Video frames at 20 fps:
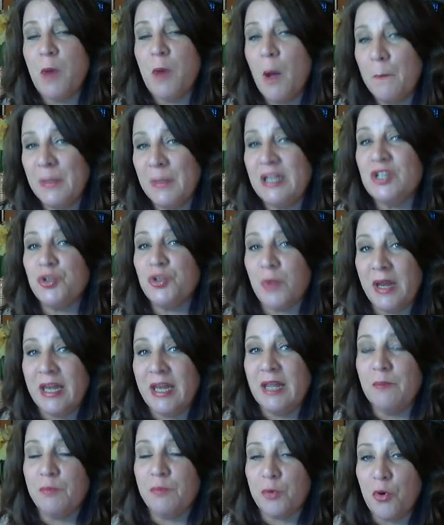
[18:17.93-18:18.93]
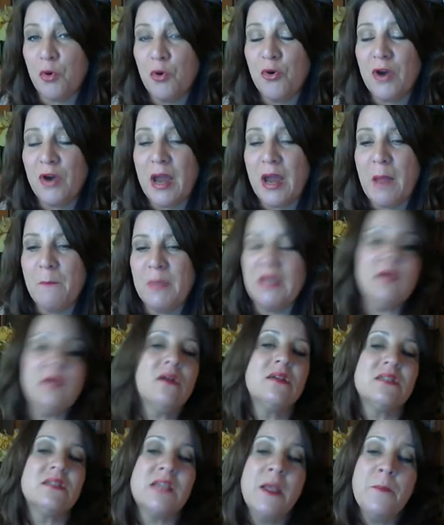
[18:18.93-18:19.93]
Puppy Training Program,
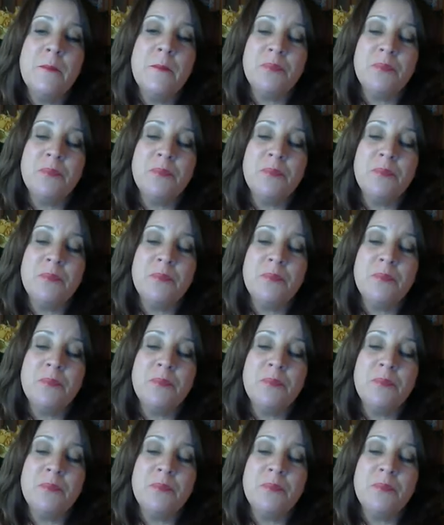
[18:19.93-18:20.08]
because